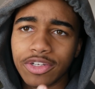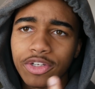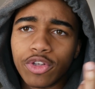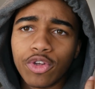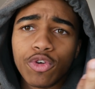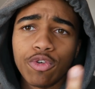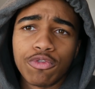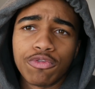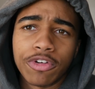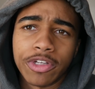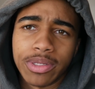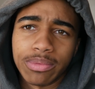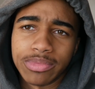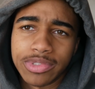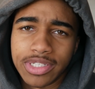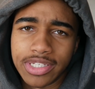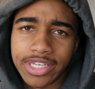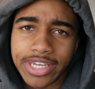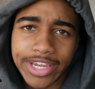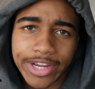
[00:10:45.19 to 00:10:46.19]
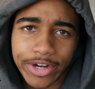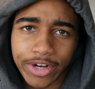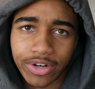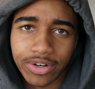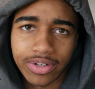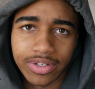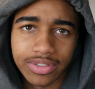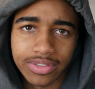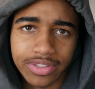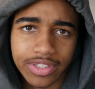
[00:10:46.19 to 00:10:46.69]
new for them to
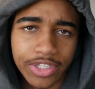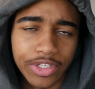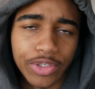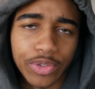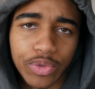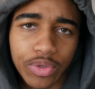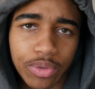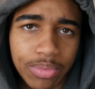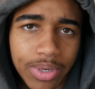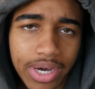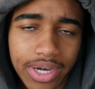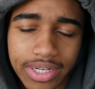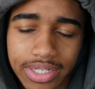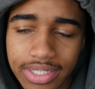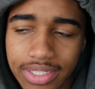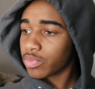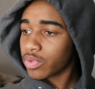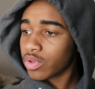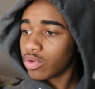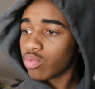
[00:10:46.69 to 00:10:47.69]
hear. They knew about it.